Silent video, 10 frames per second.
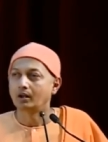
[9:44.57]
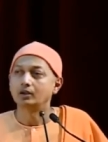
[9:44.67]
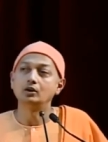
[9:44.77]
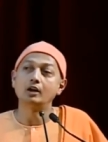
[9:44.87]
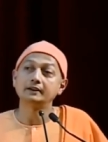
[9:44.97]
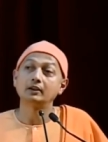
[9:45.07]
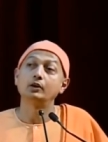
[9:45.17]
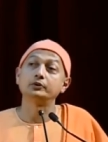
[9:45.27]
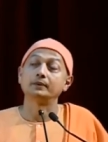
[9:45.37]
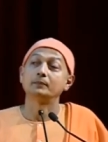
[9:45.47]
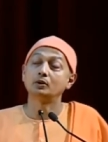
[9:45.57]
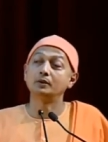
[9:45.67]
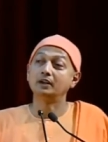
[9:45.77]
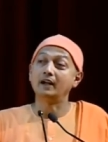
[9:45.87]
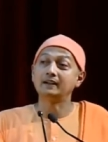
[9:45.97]
Non, oh, so
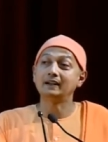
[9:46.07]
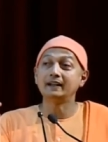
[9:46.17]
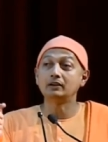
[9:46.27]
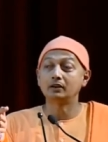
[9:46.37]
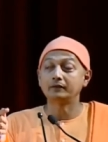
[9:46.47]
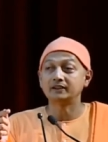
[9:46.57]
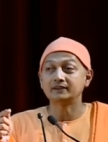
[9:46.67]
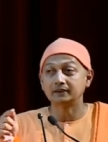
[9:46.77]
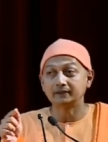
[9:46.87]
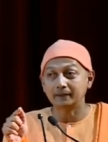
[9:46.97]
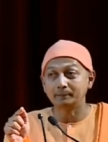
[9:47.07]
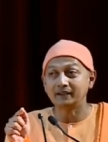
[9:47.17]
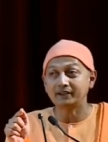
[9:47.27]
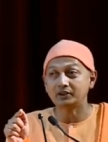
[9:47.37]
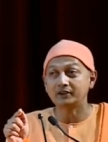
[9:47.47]
underlying all of this, the
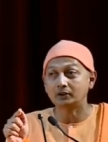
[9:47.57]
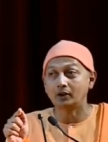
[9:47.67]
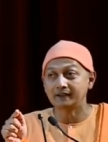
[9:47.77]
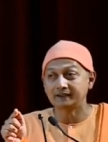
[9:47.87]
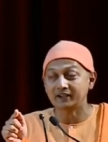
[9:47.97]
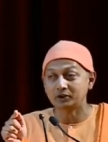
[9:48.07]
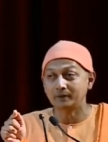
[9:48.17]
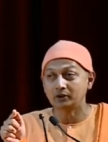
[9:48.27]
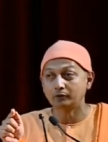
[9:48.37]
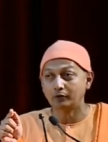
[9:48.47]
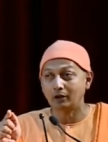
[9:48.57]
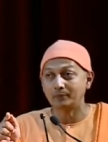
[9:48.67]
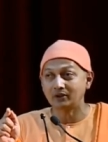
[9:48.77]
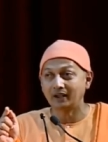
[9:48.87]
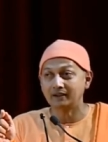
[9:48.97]
implication is non-attachment to
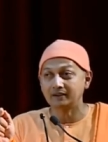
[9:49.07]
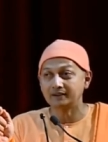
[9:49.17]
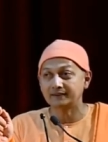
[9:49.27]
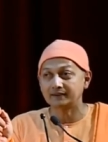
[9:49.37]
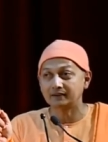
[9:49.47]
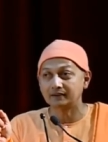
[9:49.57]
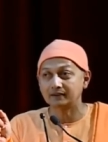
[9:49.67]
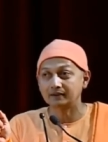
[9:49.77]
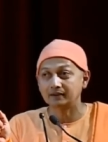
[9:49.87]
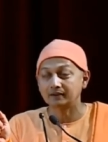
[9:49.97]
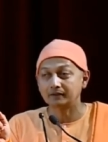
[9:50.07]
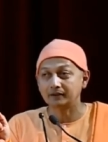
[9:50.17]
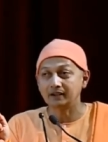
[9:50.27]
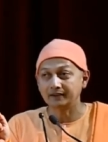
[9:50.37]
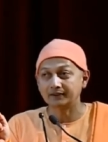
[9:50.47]
forms, ideas,
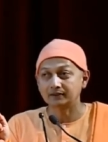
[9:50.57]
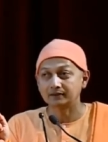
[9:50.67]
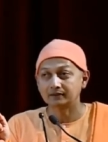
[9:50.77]
feelings.